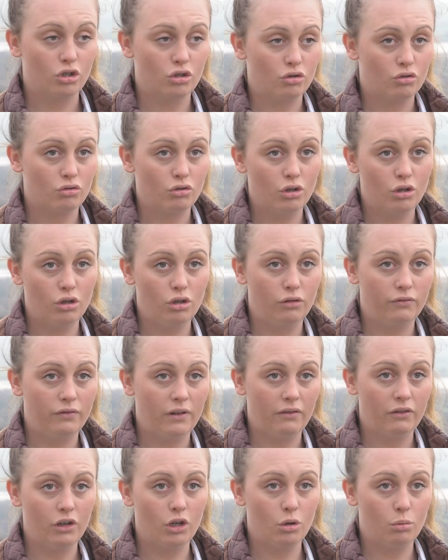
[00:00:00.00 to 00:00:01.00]
control and
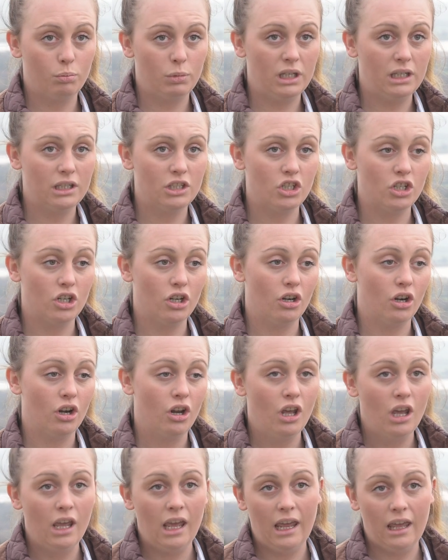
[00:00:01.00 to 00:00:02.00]
very obedient
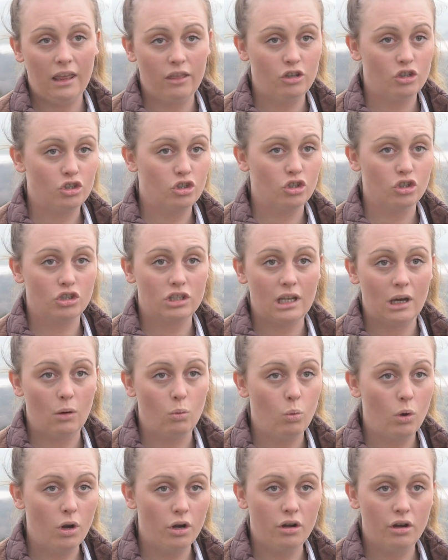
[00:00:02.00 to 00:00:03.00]
there's just that
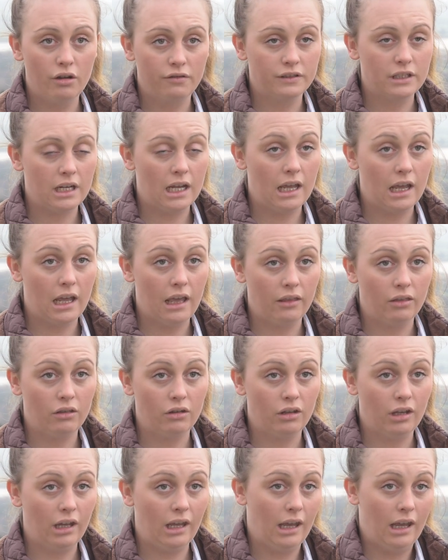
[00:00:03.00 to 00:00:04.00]
one off day
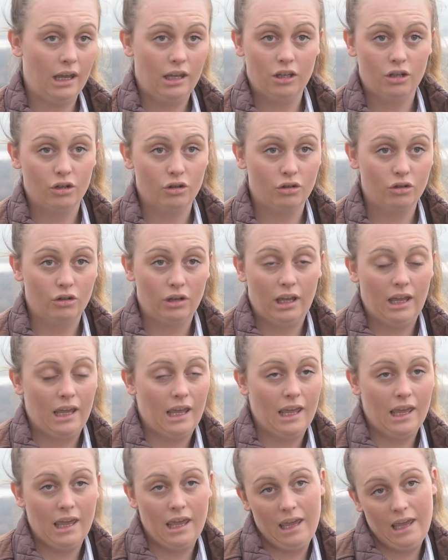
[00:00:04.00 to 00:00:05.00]
that you know
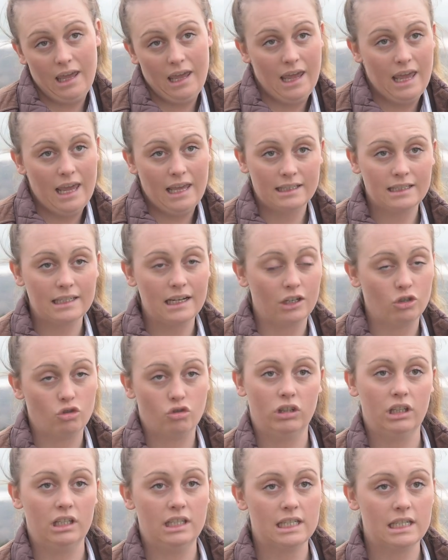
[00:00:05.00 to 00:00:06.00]
its
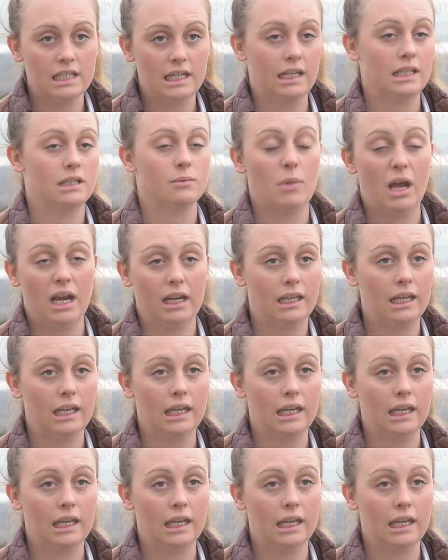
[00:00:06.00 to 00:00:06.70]
natural instincts might